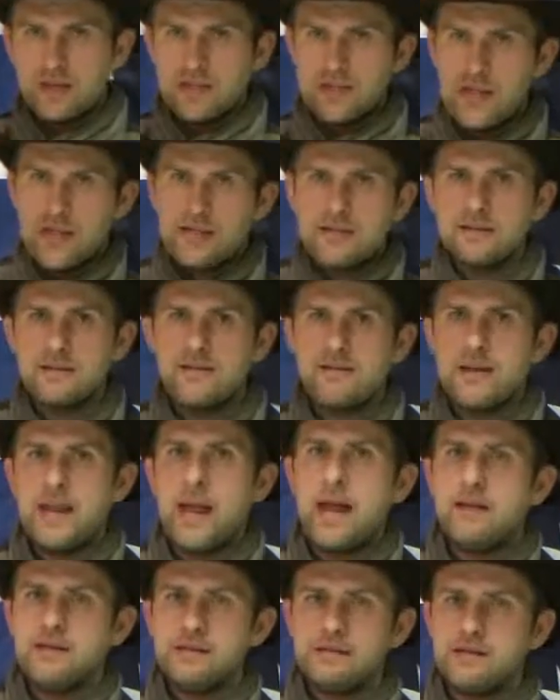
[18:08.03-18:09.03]
intensive
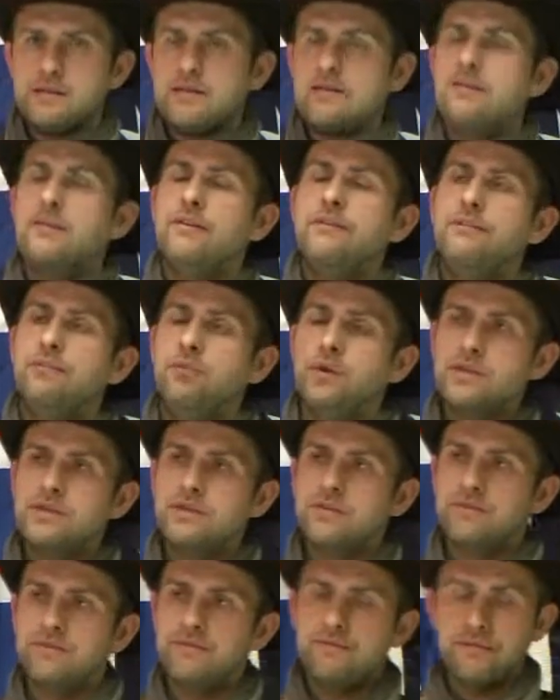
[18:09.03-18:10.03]
analysis of what
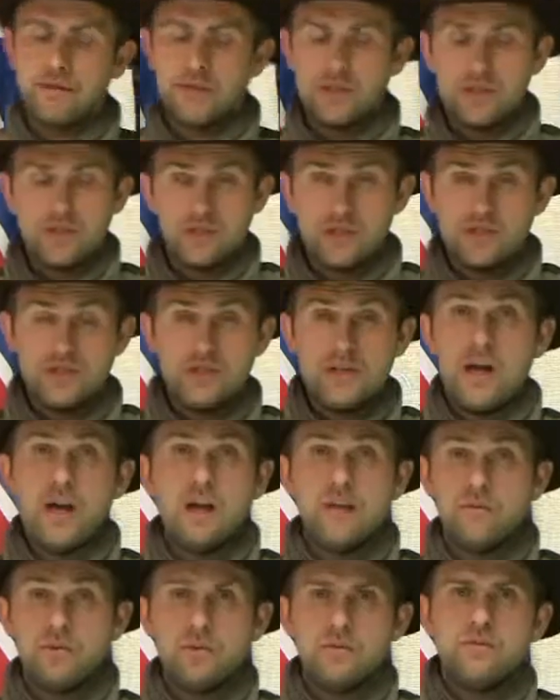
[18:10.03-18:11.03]
you've just
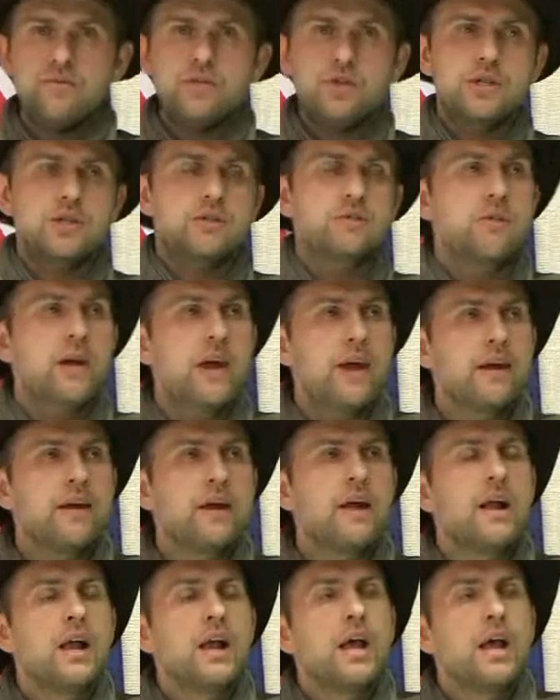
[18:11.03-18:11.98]
done, what you've just read.